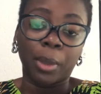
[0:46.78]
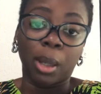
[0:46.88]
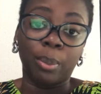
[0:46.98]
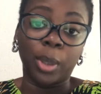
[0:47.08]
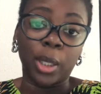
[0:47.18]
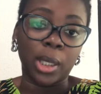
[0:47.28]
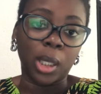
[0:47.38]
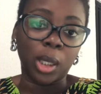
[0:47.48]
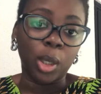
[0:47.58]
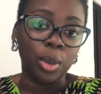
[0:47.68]
blood
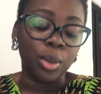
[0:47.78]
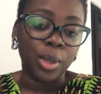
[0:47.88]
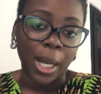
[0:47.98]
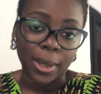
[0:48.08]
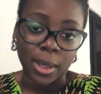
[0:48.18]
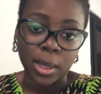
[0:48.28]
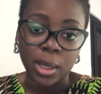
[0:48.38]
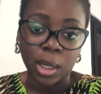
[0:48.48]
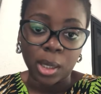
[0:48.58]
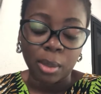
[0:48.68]
include accidents
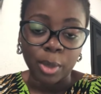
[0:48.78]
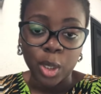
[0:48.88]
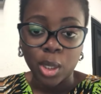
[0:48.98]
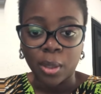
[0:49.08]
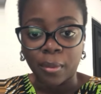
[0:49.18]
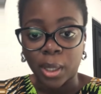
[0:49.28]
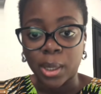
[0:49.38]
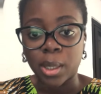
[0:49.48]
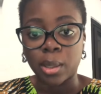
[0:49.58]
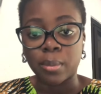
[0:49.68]
and emergency
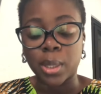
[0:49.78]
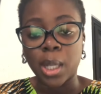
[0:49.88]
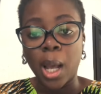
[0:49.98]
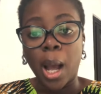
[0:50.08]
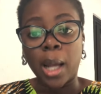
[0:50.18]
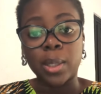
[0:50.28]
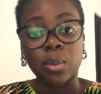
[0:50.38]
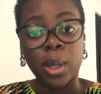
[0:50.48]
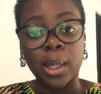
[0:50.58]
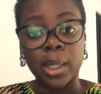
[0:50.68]
victims, as
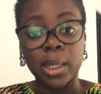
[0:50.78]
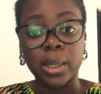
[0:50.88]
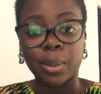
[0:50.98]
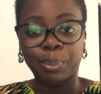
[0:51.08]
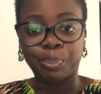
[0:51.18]
well as